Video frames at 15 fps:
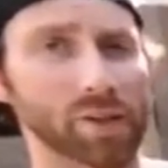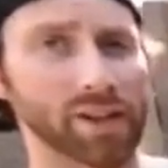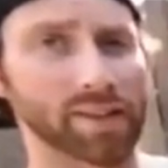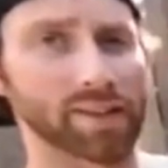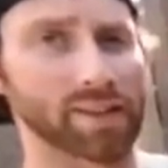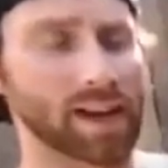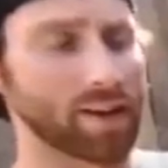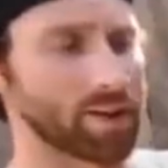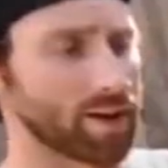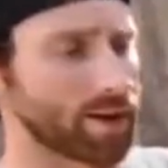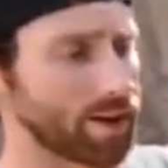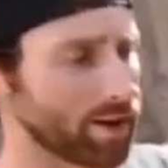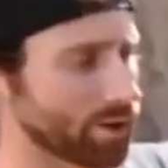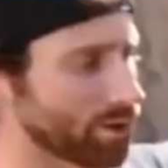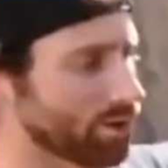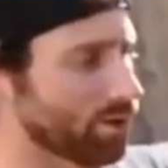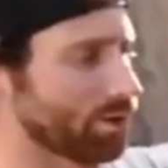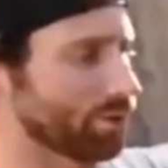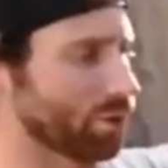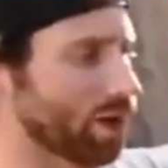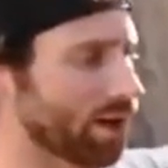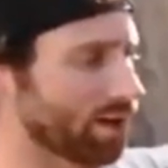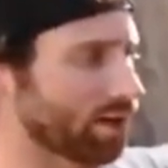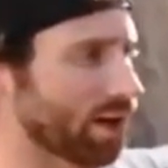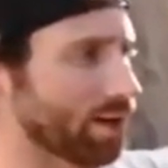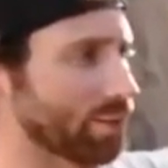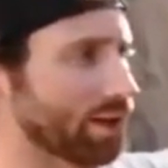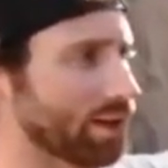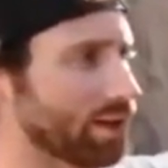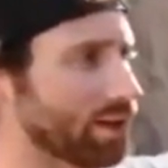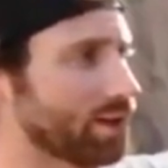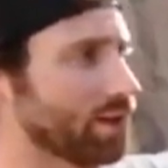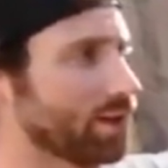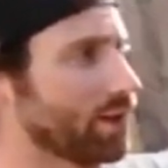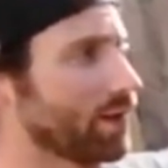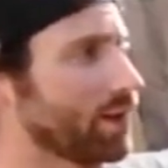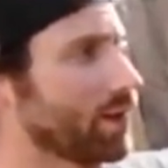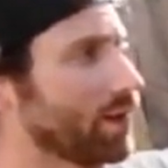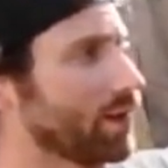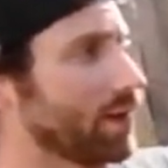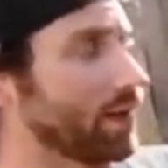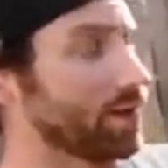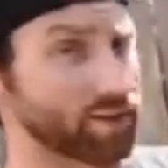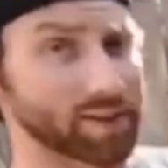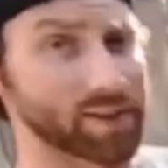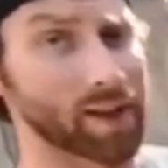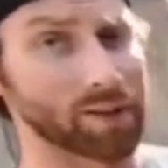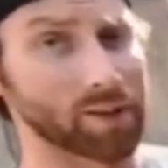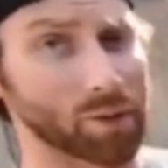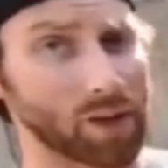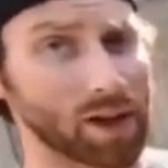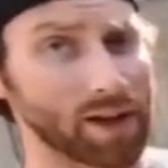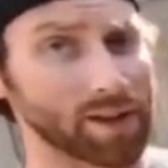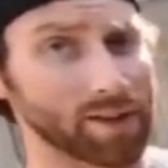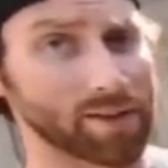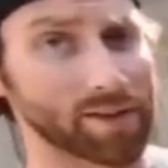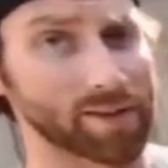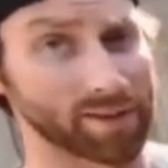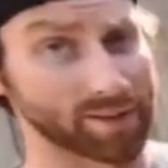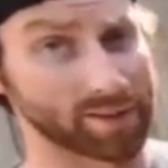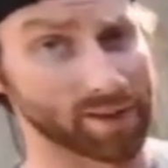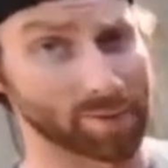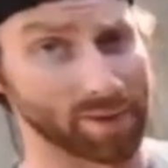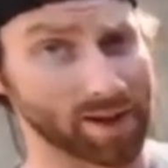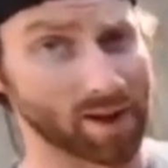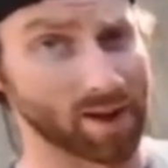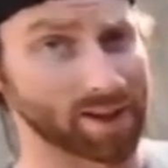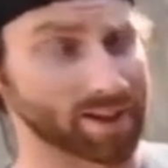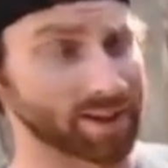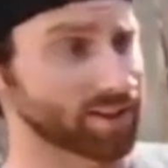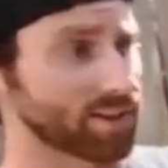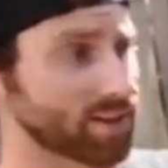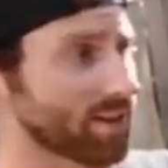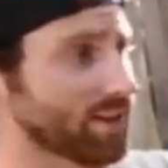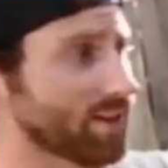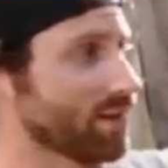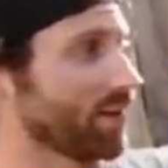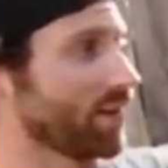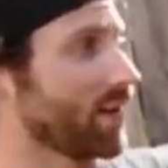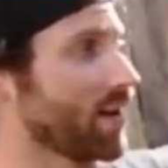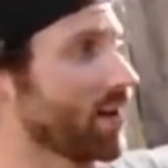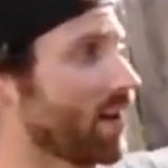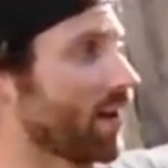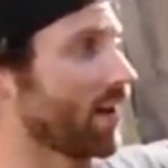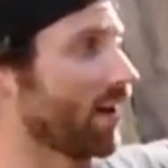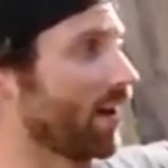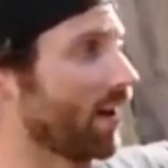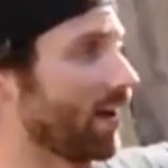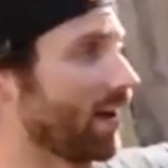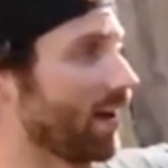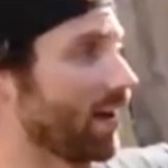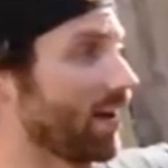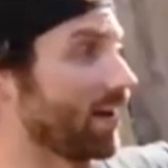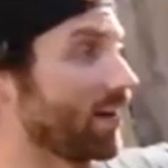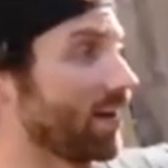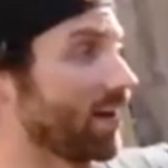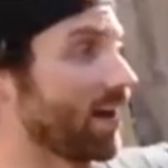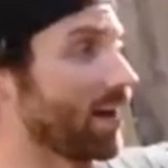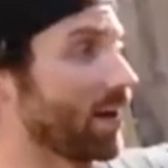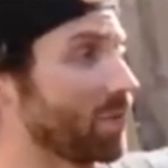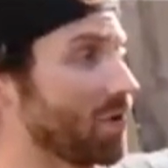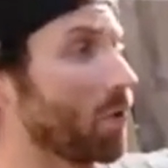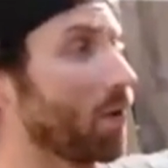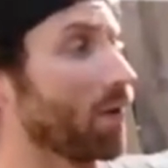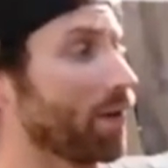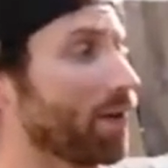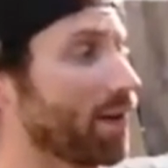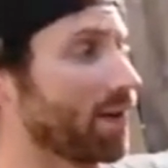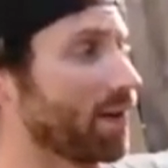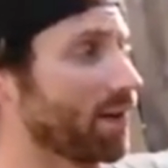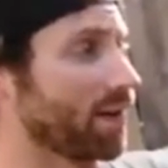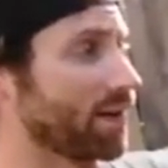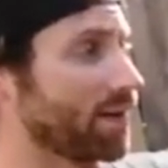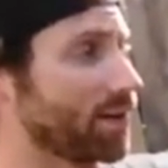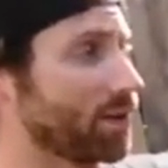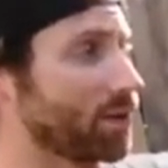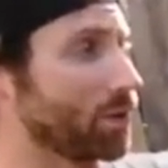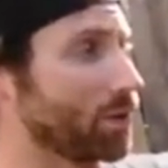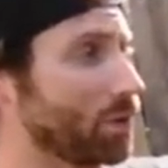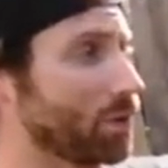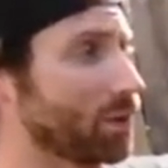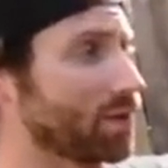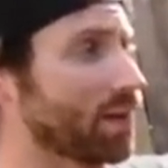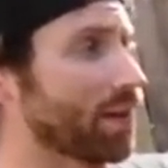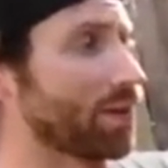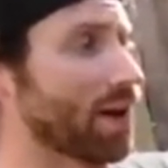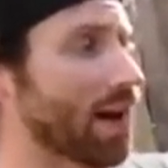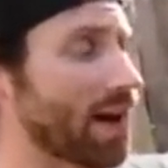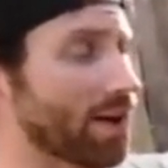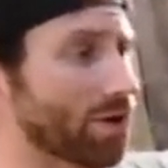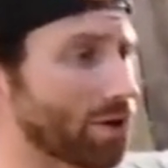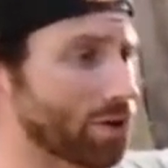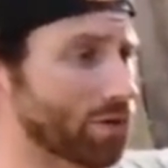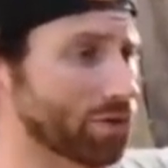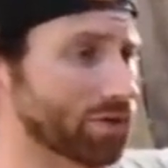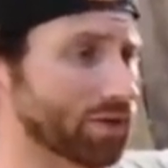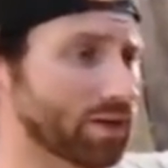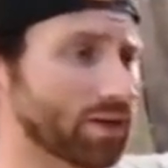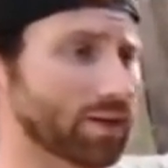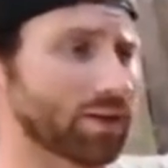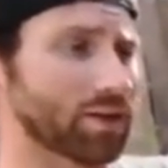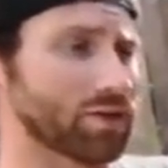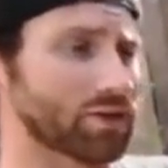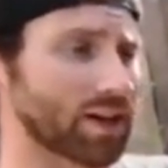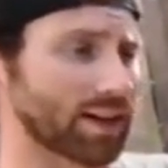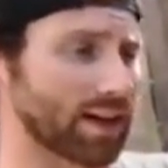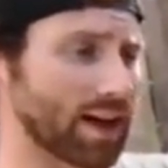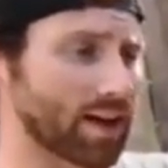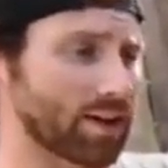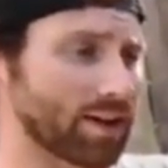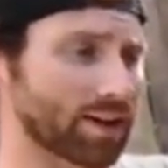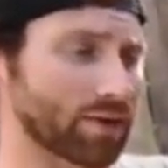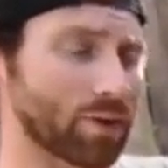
places down there, do some rock climbing if it's not too hot. This is going to be in August. Uh, and then head up north into southern Idaho. Go check out like